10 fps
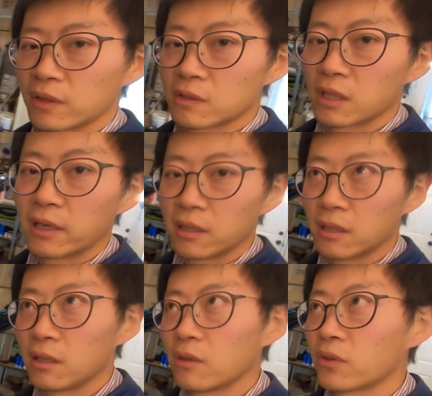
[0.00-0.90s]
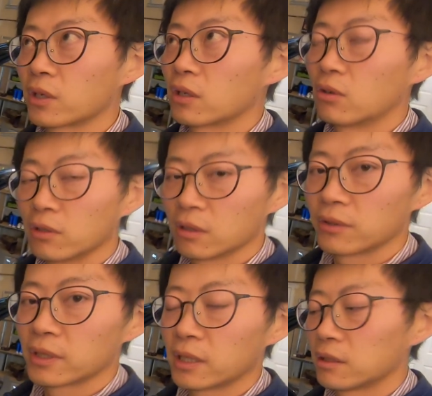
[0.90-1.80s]
with slightly thicker oil
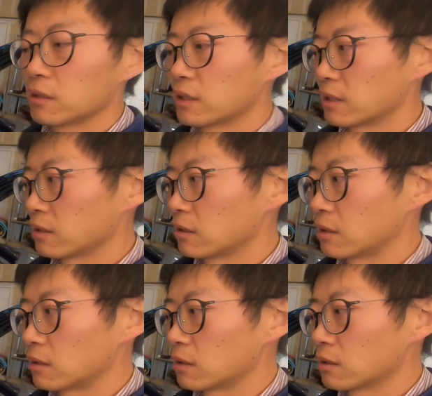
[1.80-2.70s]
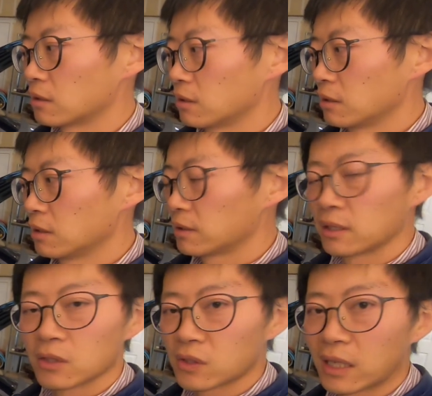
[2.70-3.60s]
than
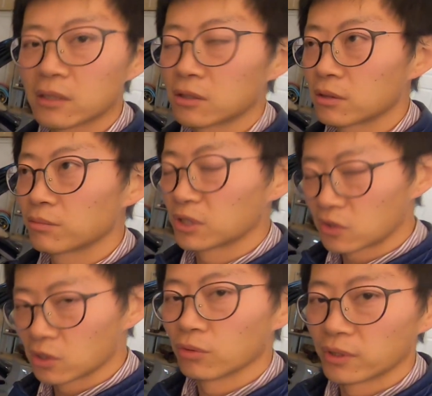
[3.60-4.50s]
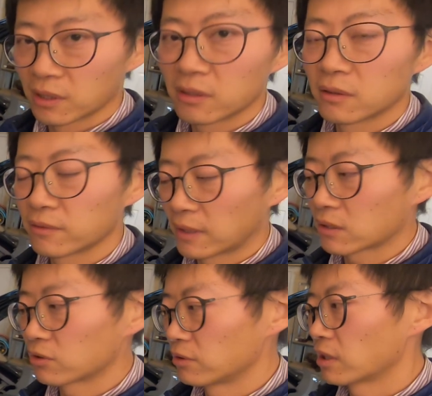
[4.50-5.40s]
the standard, but still within
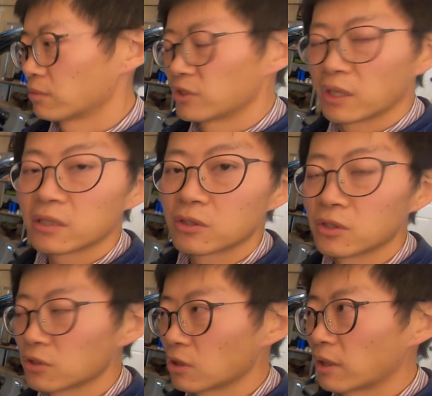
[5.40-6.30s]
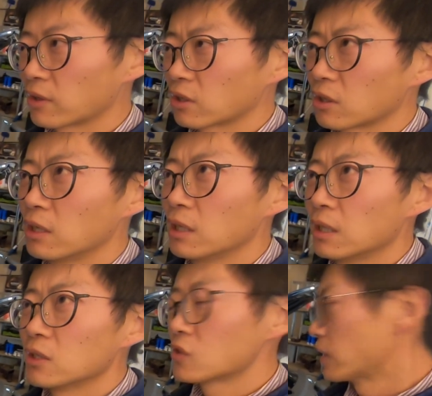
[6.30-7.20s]
factory recommendations. So I think
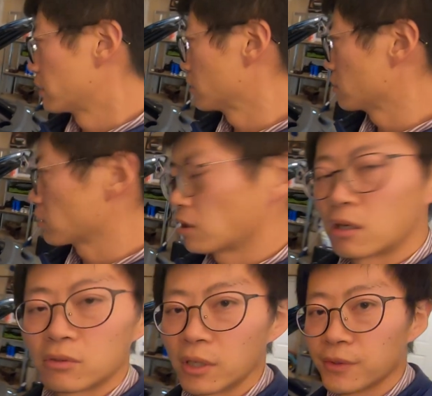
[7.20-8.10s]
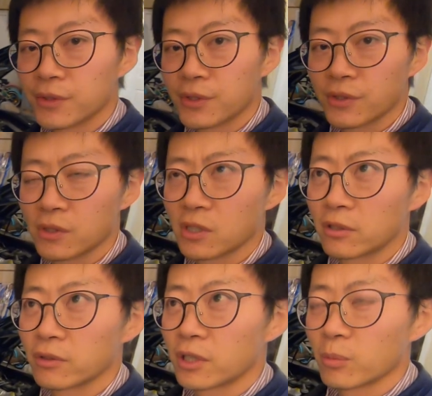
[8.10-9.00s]
standard, the car runs
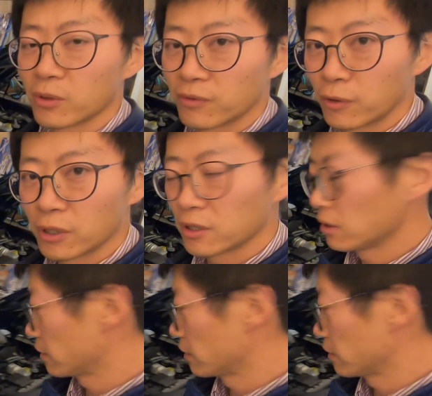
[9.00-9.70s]
0W40,